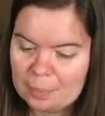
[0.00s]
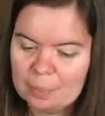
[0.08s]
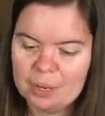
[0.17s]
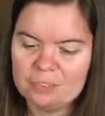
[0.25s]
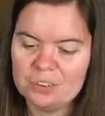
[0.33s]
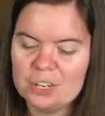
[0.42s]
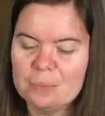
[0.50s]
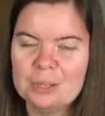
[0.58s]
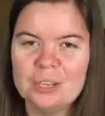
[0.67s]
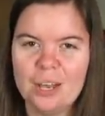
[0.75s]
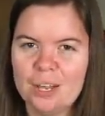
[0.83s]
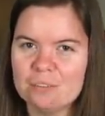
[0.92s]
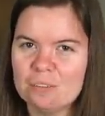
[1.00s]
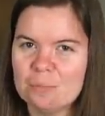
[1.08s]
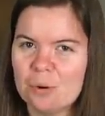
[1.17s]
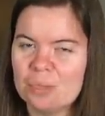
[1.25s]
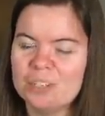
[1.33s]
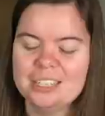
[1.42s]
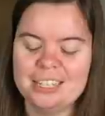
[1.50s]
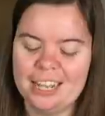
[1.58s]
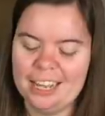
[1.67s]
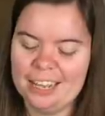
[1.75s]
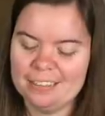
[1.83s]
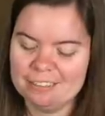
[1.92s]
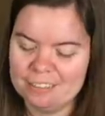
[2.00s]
but if you're going to be gone for more than a day,